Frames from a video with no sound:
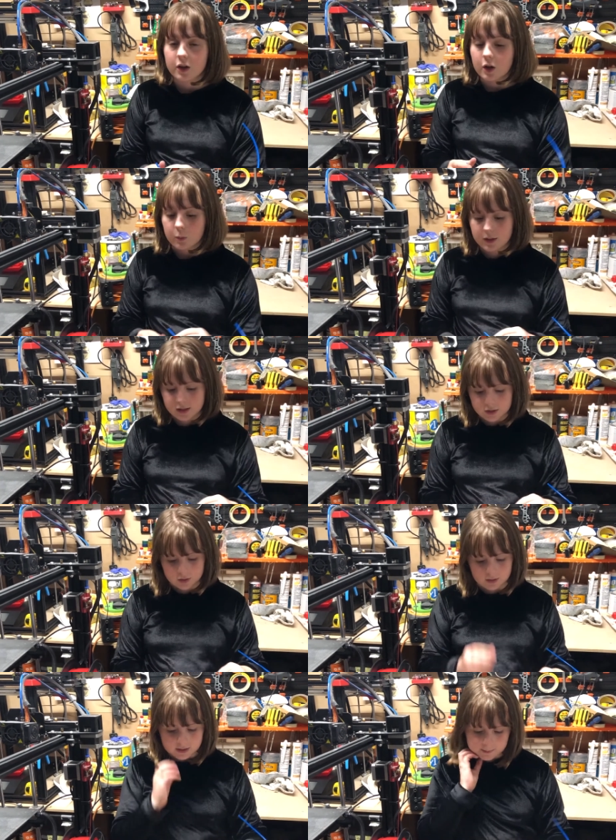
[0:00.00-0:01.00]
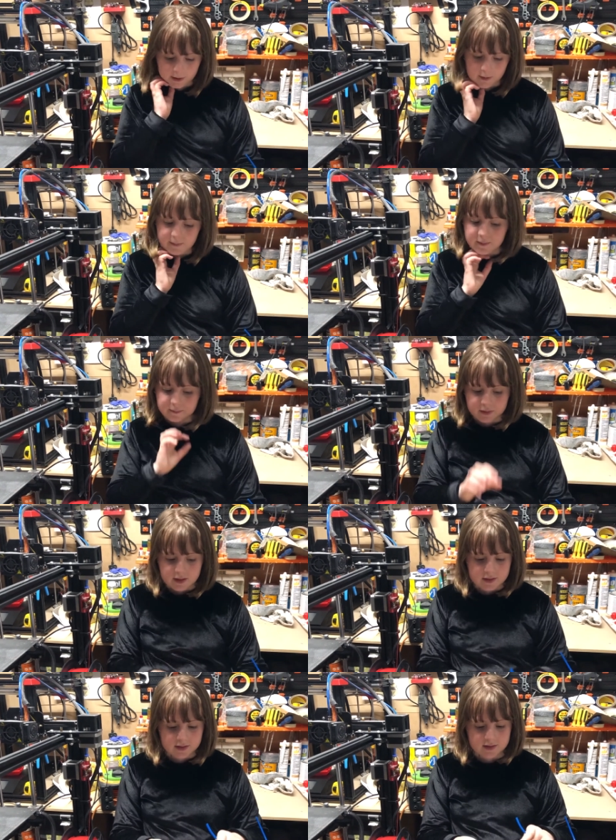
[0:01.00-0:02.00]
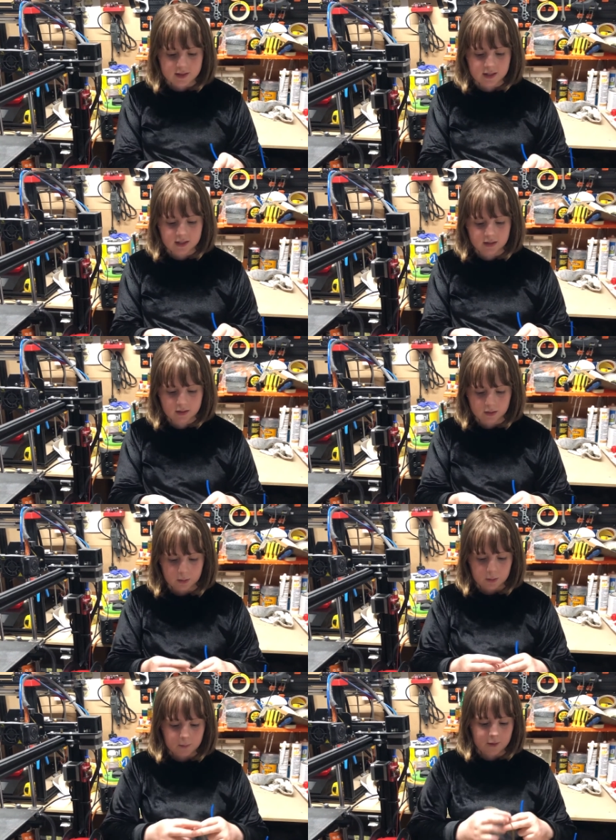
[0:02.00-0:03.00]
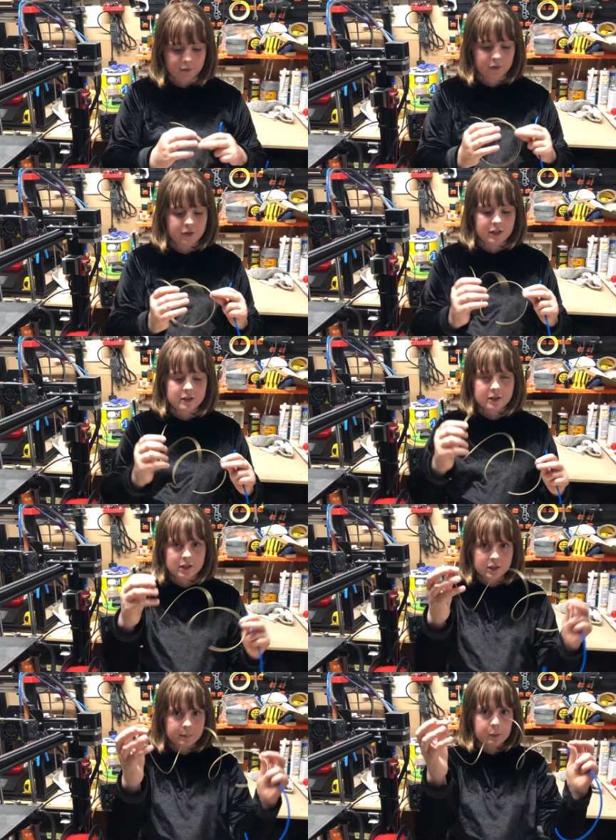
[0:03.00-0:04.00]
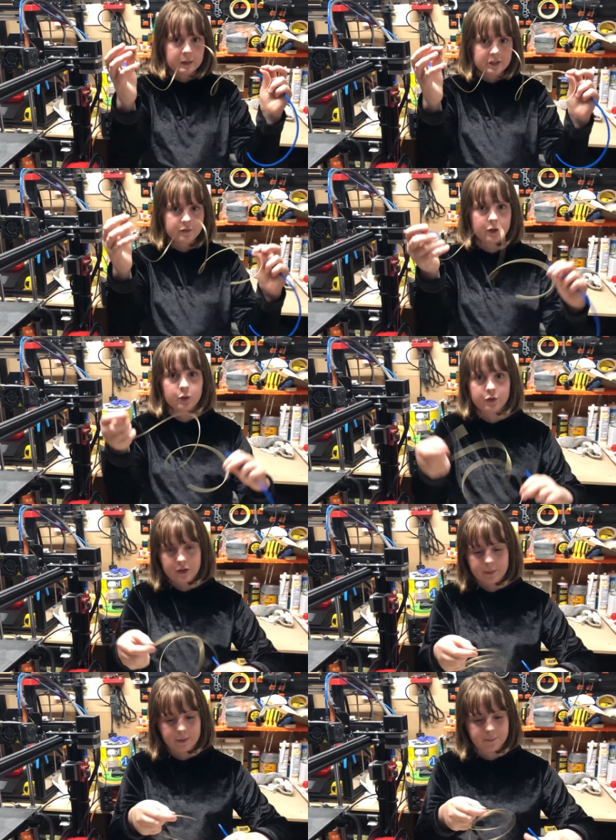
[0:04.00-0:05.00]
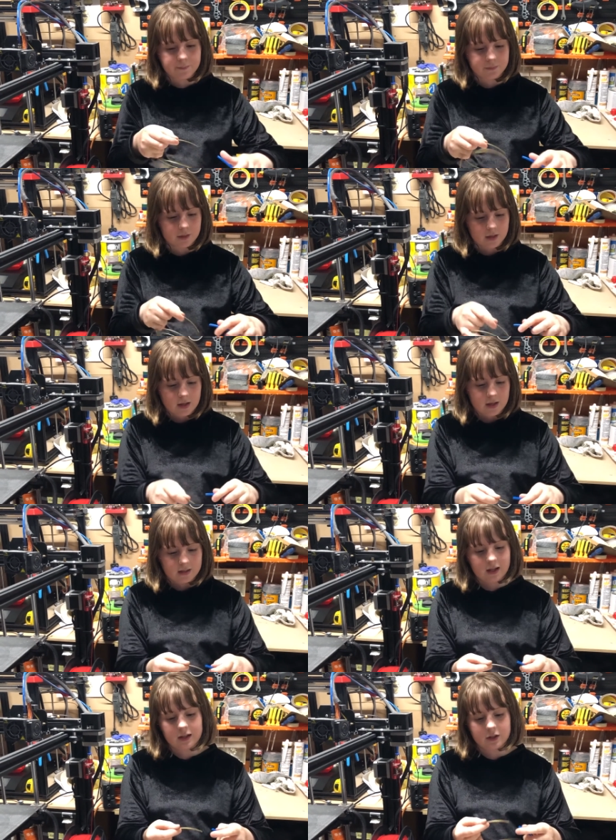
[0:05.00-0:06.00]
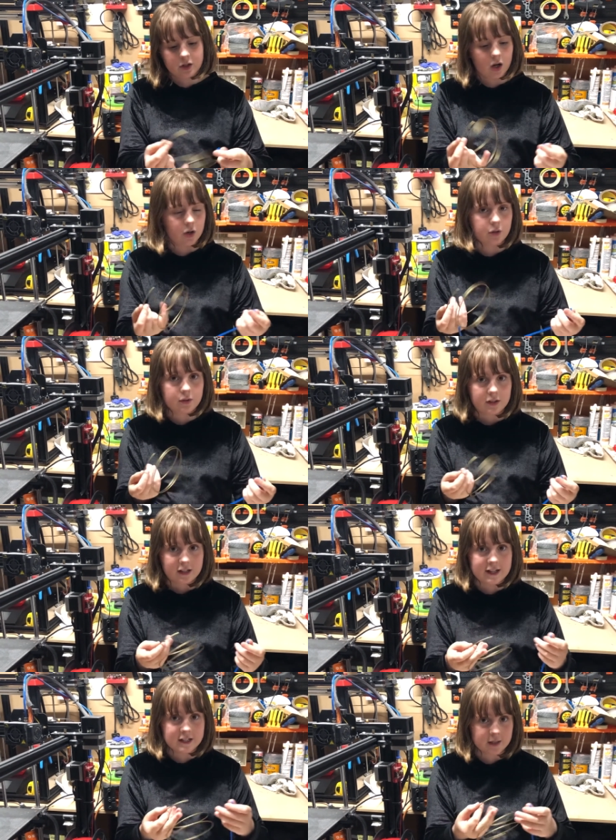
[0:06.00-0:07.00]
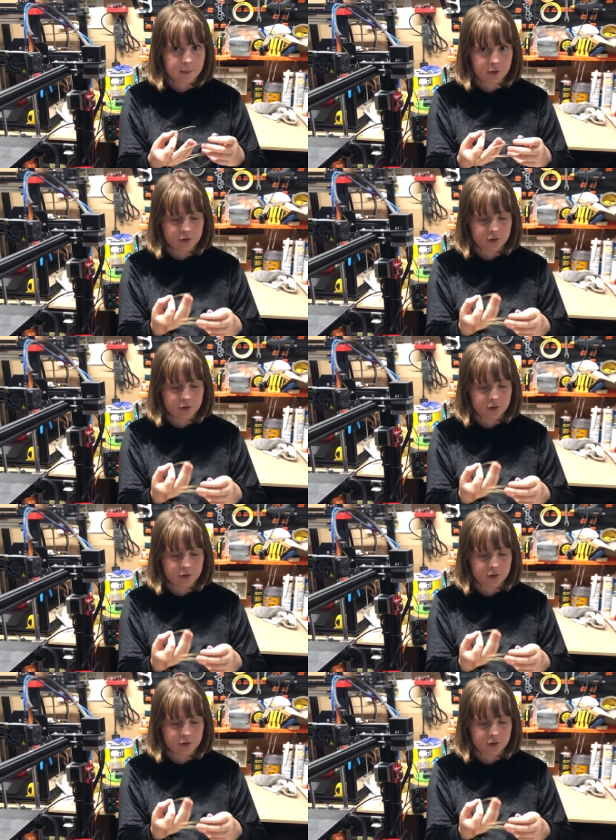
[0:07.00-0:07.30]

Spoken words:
We're going to do an experiment to see whether this small piece of gold filament can go into the Bowden